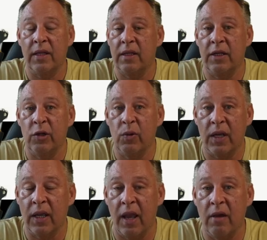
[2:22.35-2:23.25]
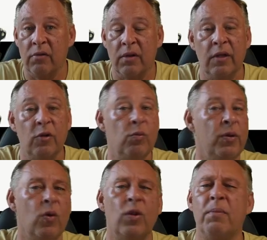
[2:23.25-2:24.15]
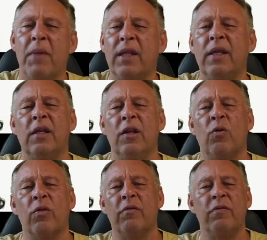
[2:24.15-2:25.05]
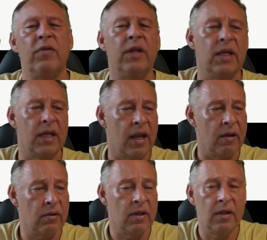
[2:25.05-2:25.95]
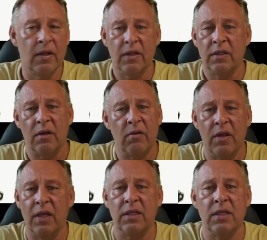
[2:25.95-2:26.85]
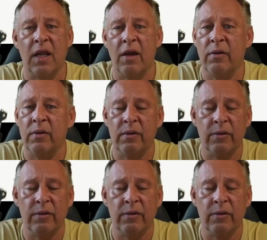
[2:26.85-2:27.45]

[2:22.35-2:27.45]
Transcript: a new account and you'll be automatically on the free account. So there's no